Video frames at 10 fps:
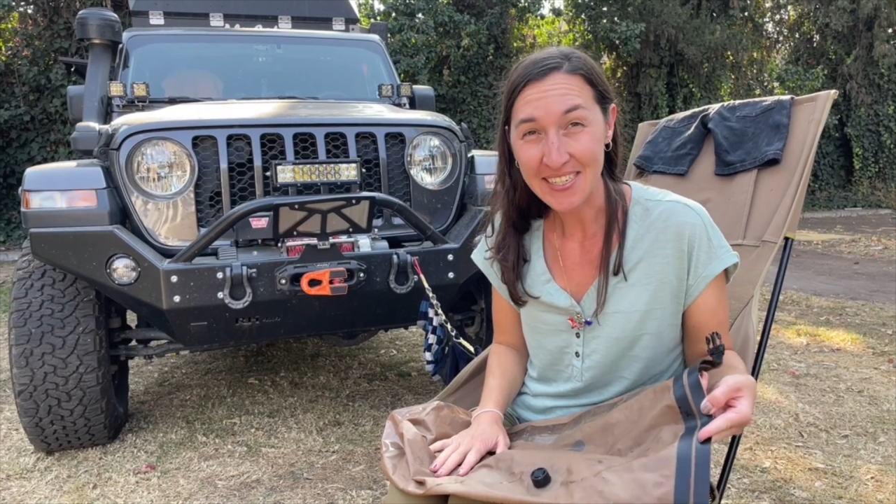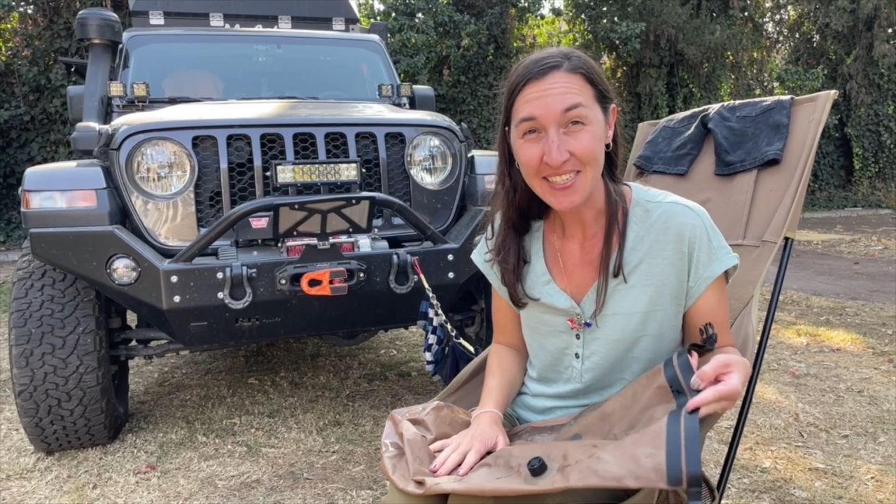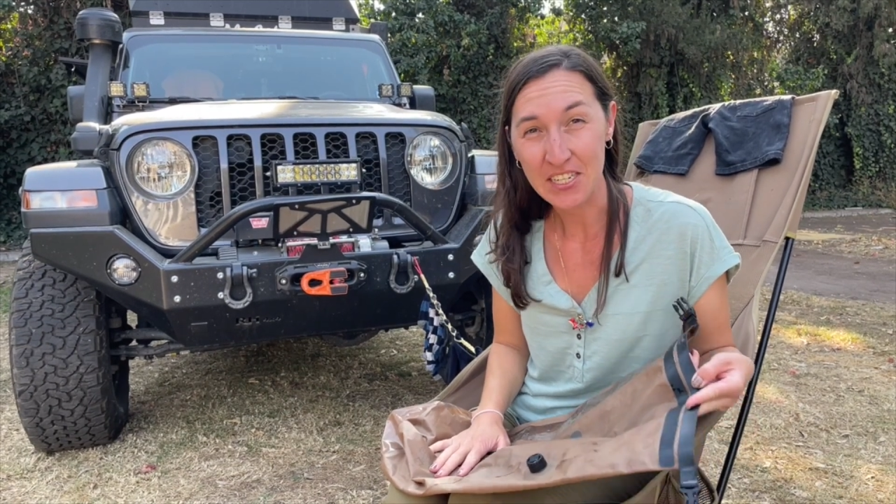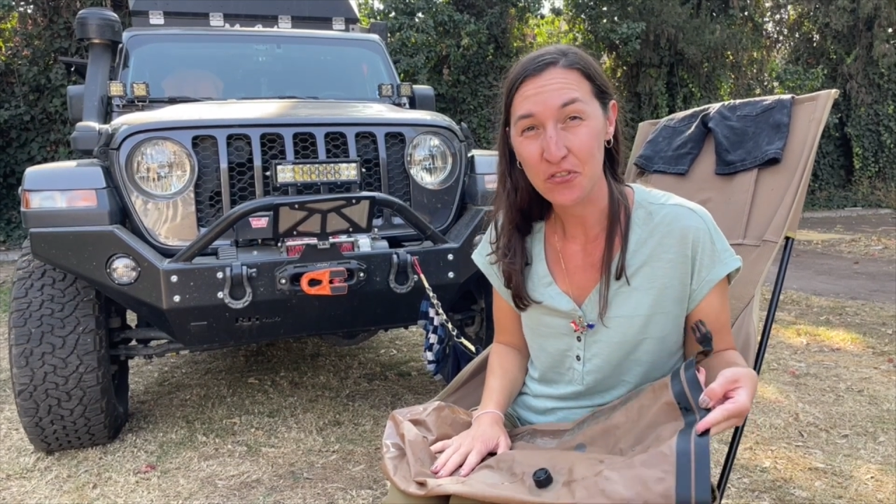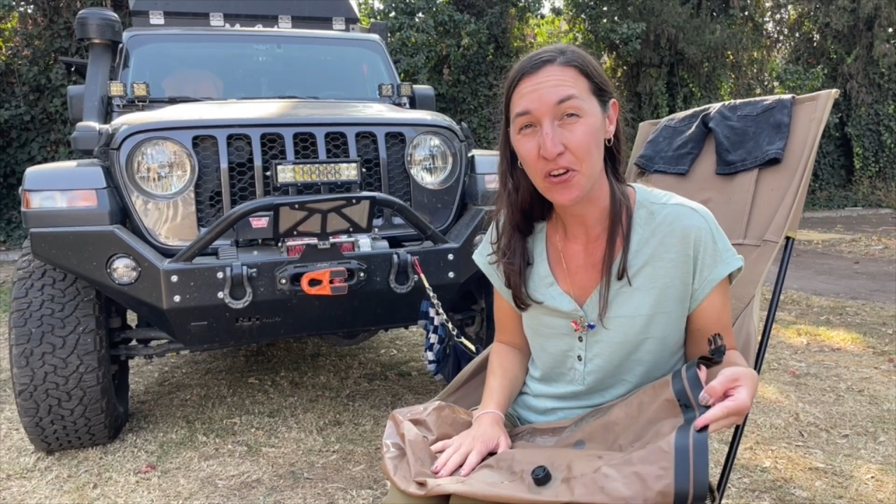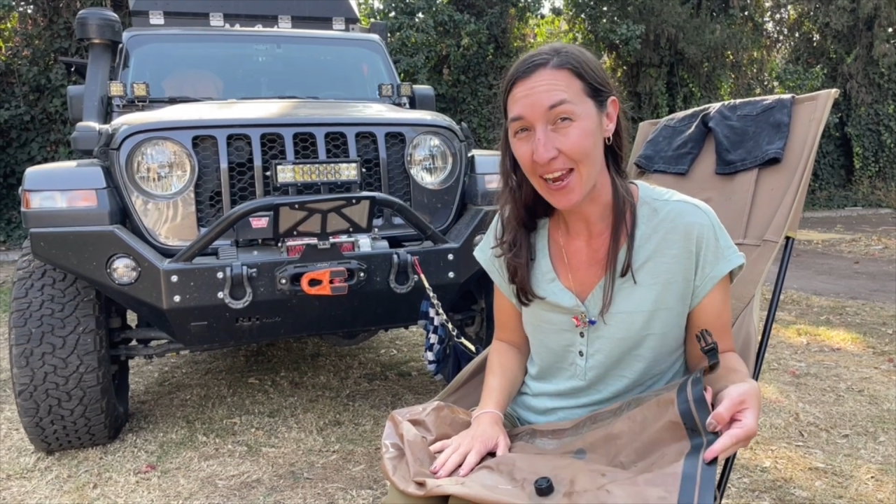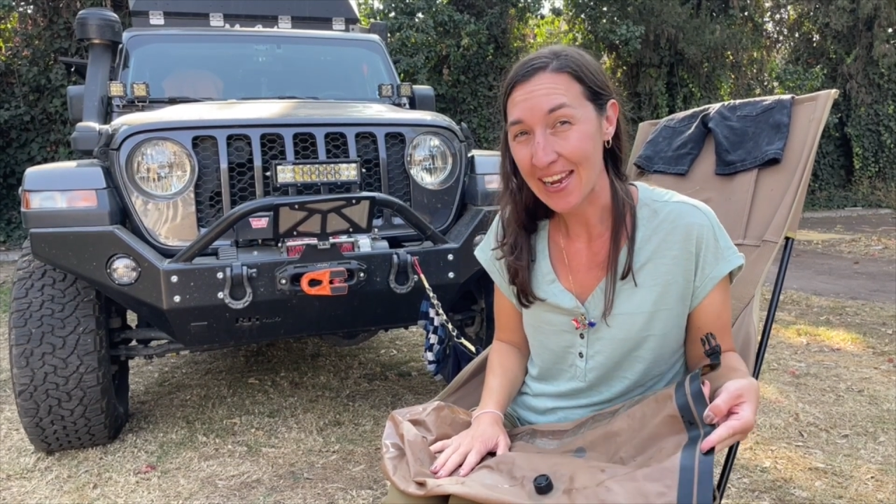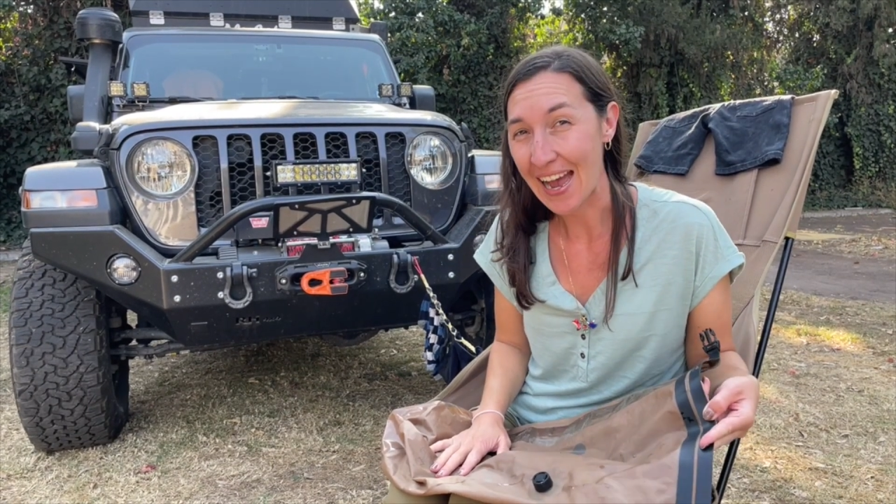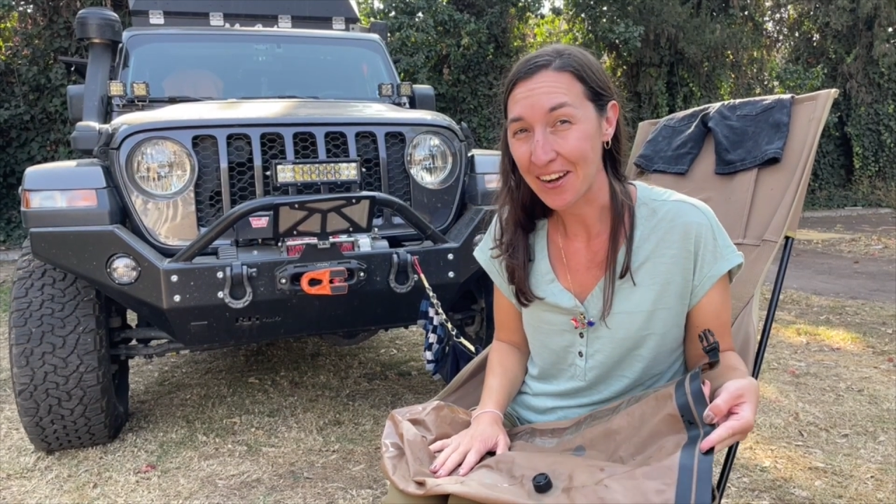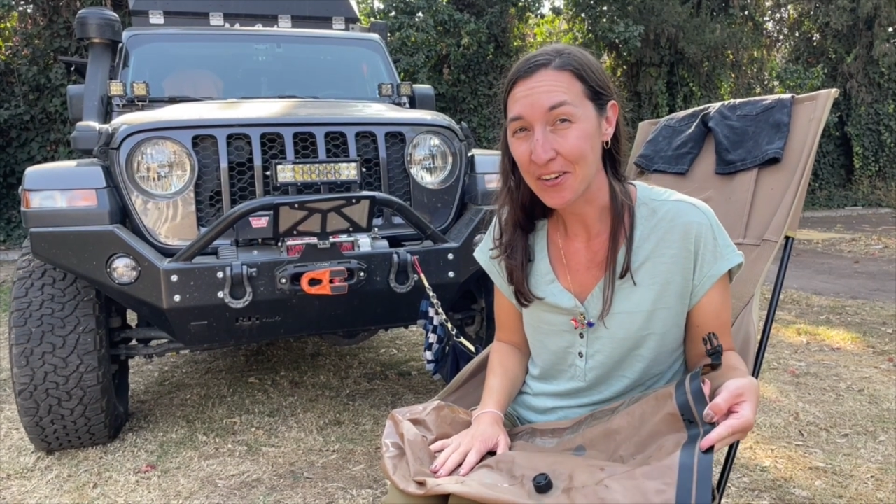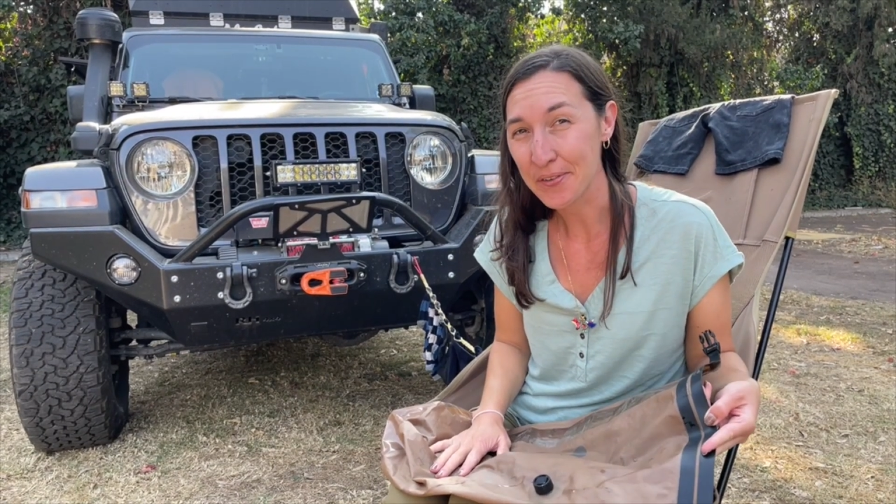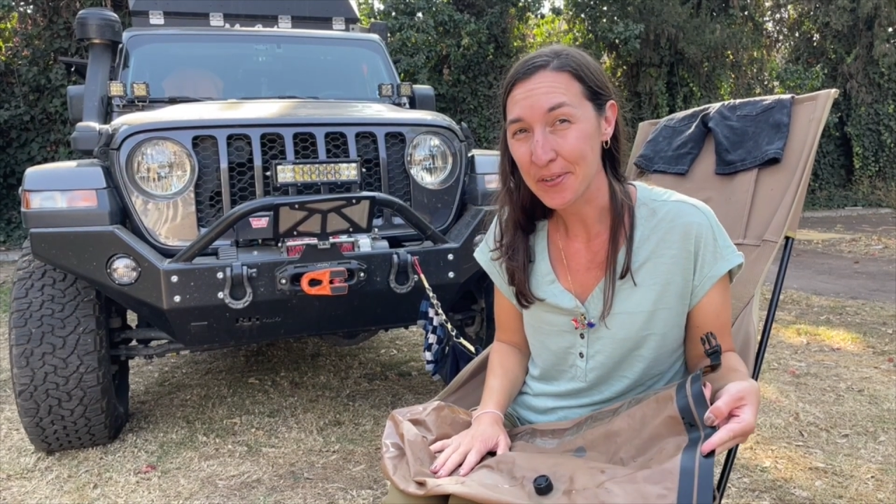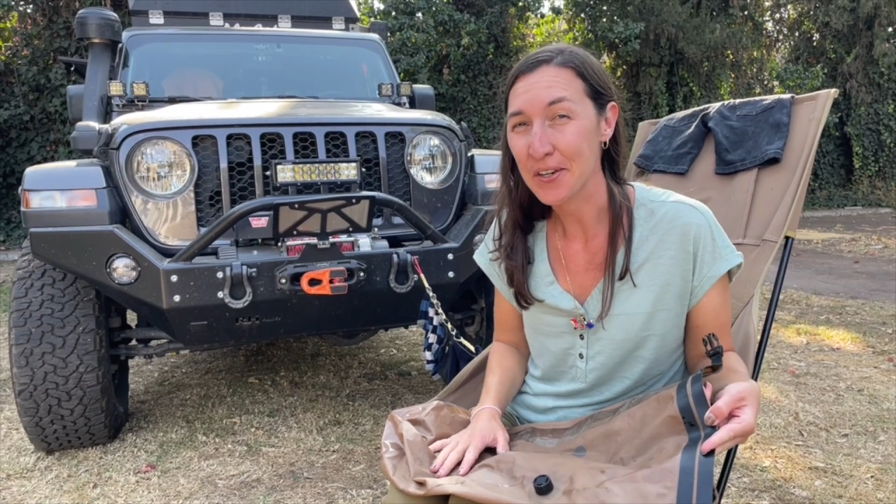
to try out